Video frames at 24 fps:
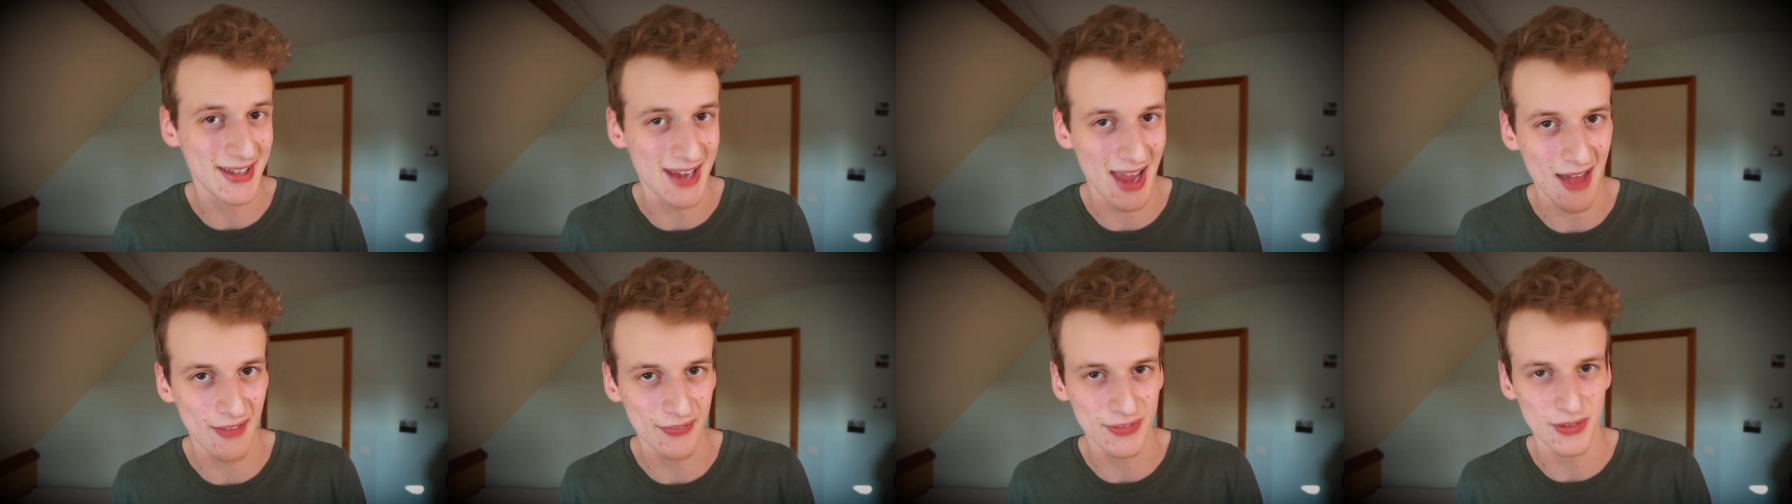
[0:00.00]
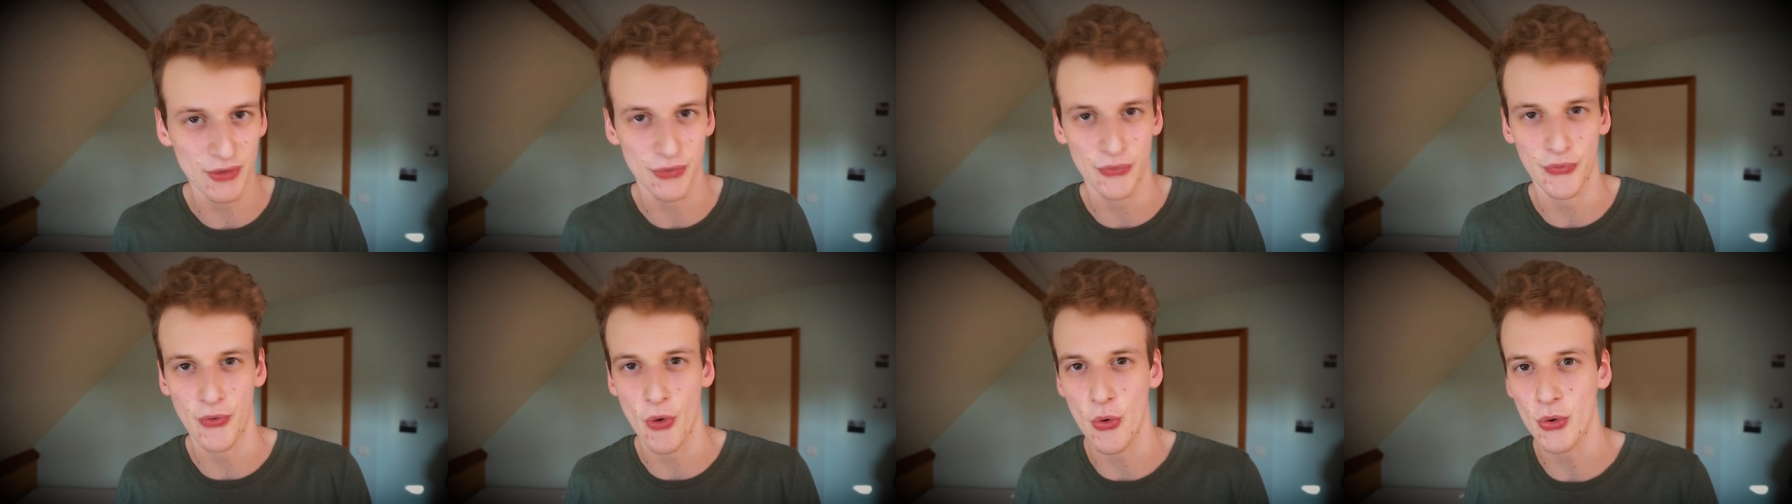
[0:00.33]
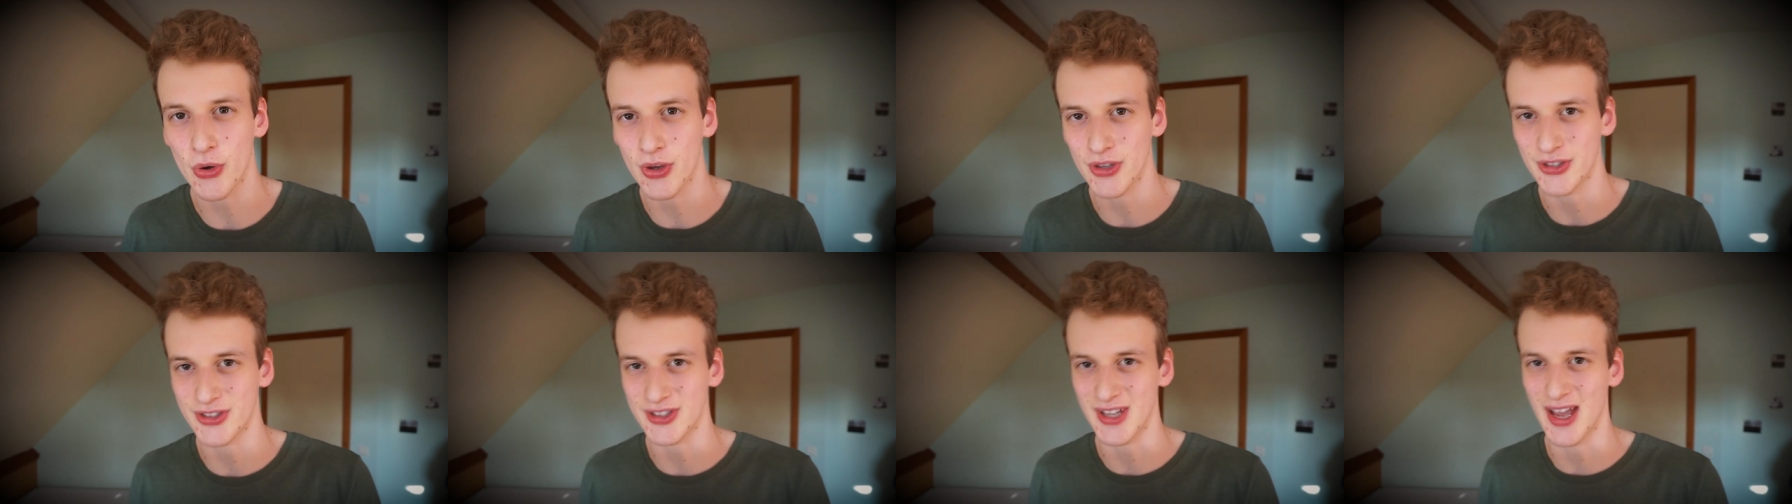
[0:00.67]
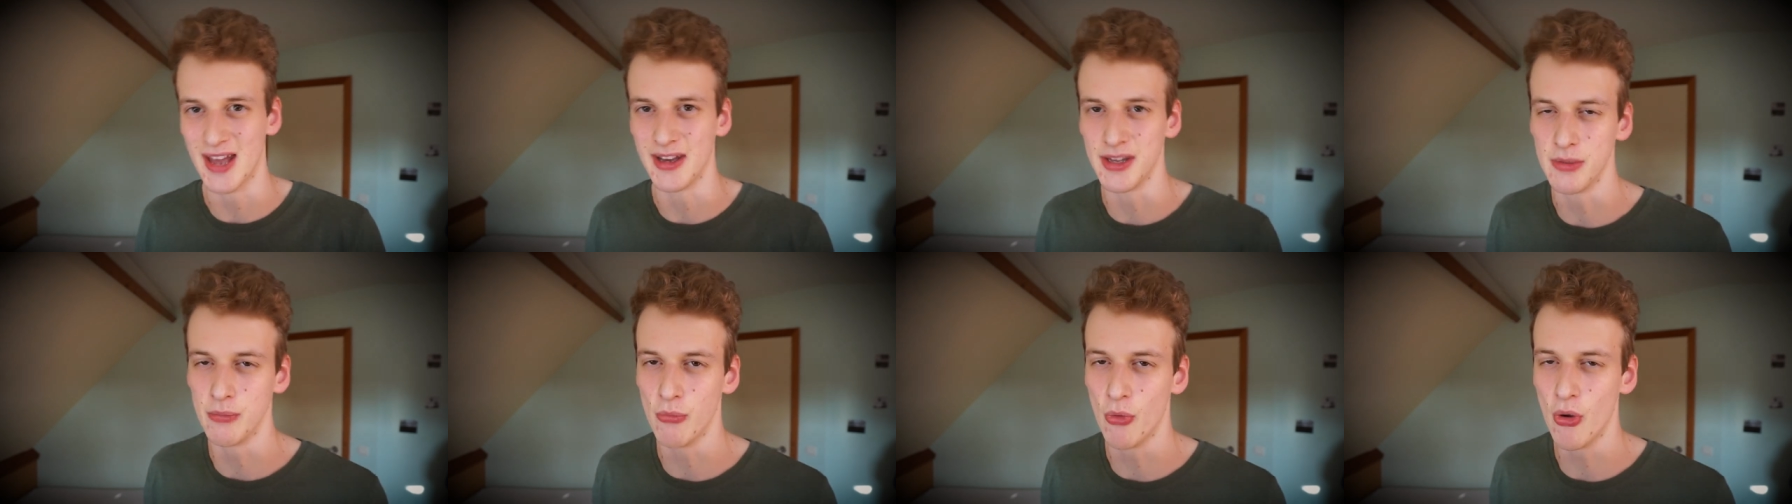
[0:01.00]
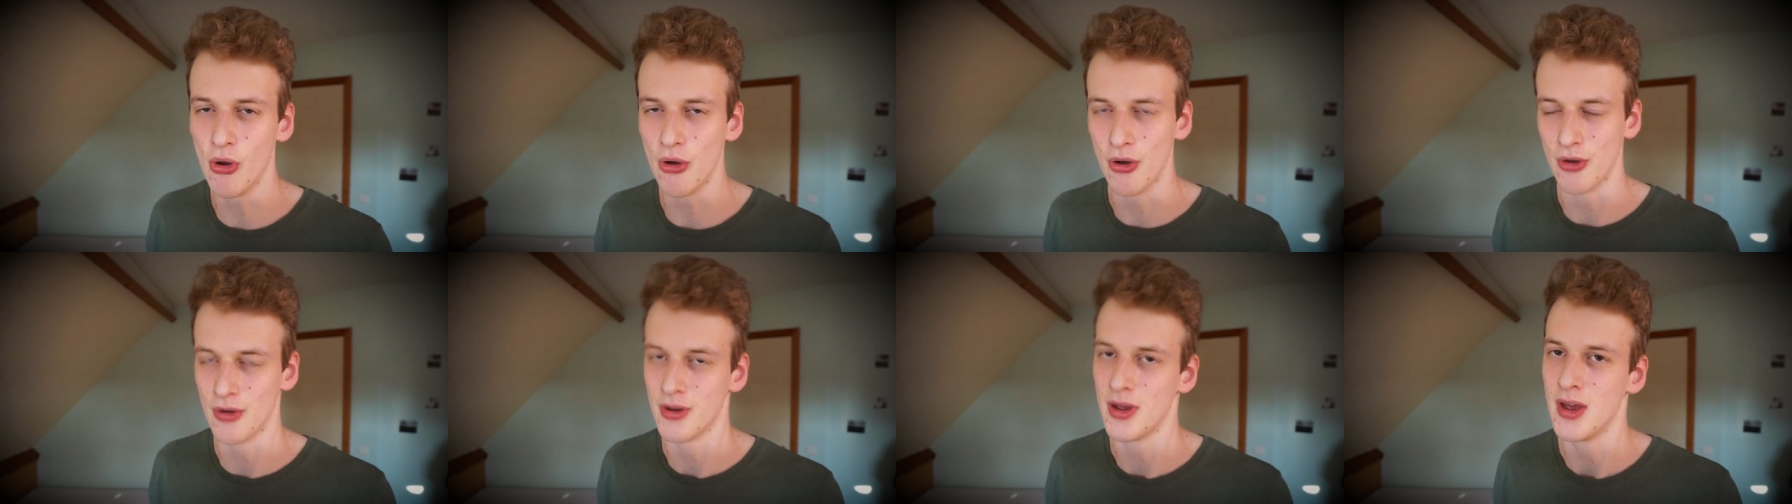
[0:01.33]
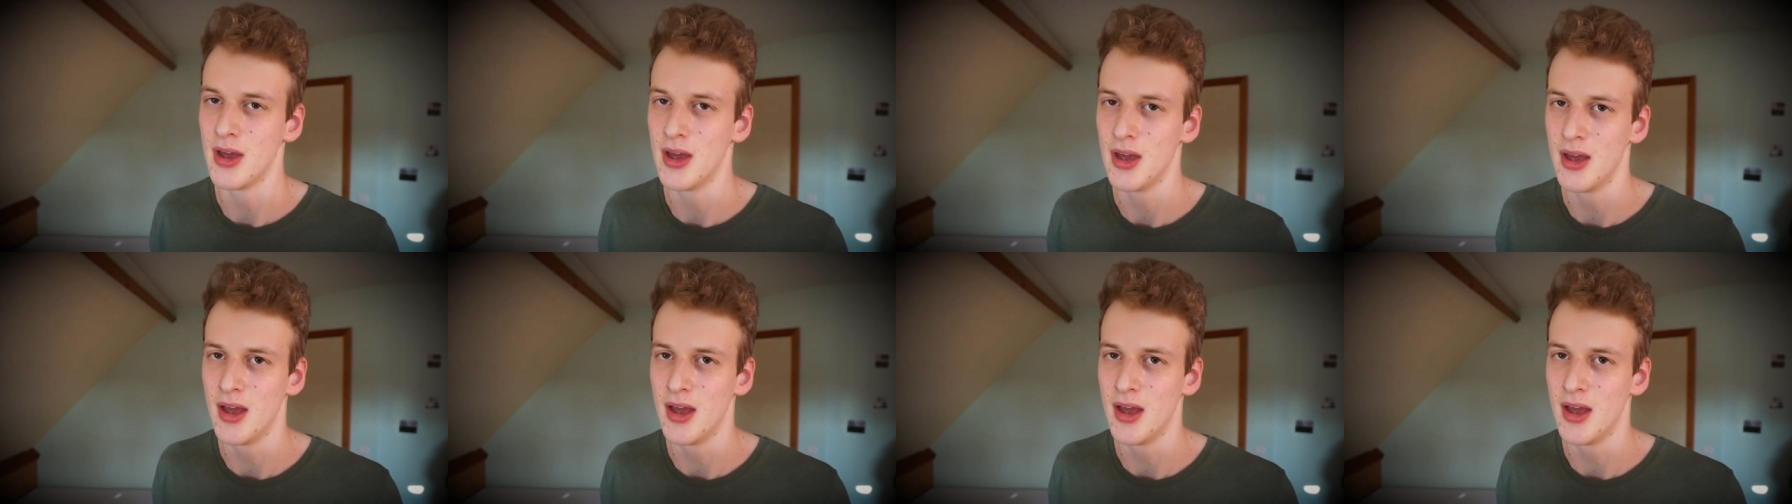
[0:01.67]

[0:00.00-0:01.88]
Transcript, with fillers: can't focus anymore.